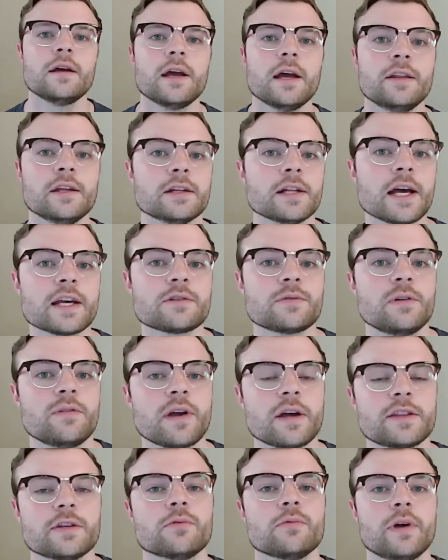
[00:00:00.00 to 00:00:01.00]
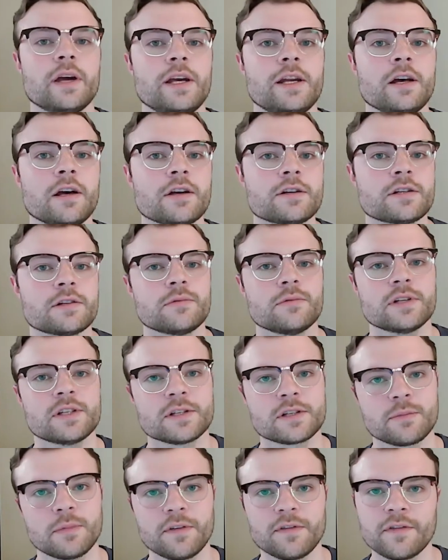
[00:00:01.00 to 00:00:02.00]
And then lastly, we've got the Red Ajah, which is
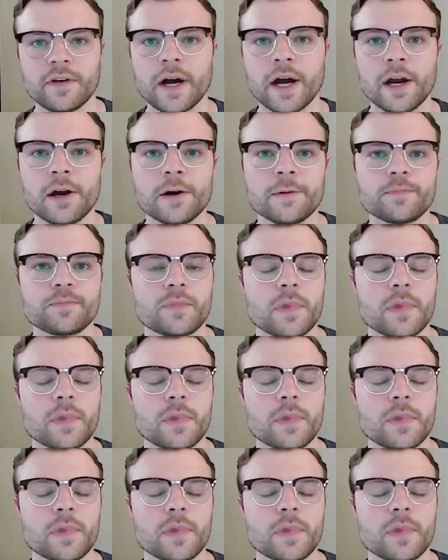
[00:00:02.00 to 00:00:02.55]
going to be fire,